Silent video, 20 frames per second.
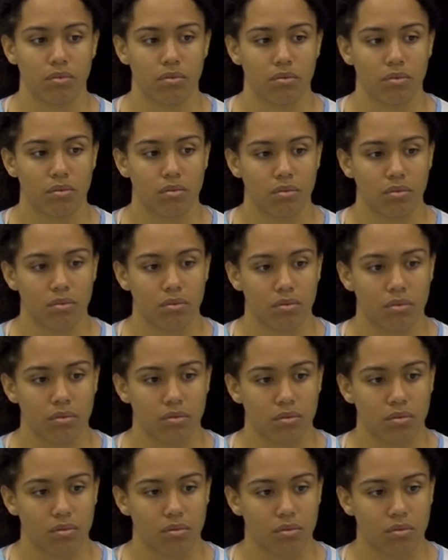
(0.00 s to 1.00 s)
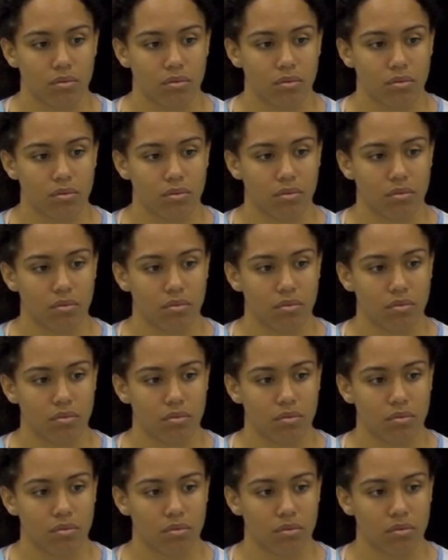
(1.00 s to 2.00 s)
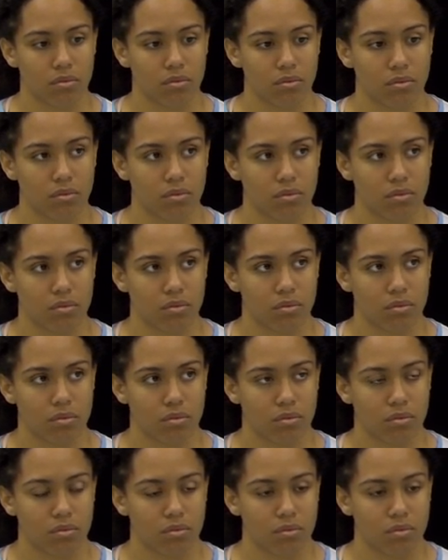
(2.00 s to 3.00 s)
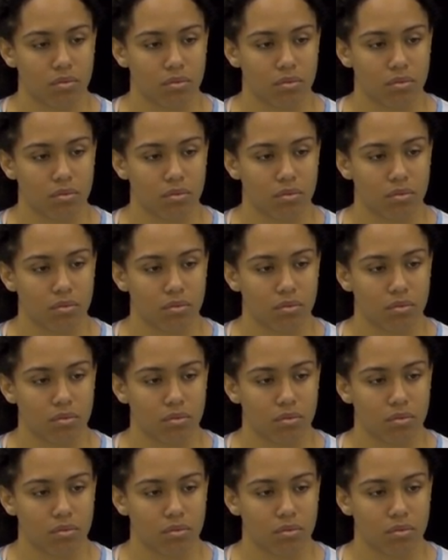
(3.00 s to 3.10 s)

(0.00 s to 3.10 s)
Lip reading: [no speech]